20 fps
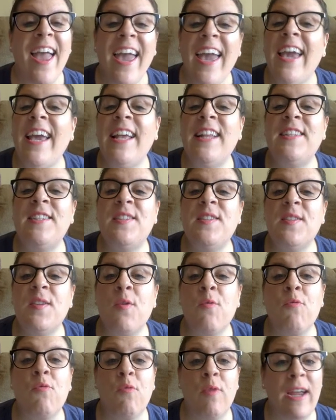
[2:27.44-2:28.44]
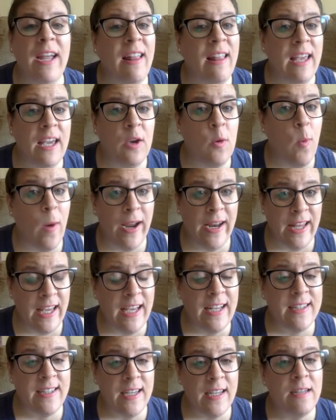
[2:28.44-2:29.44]
It's really quite
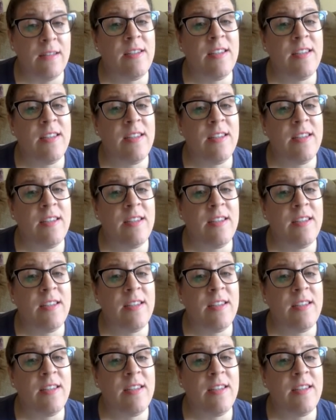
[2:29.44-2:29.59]
easy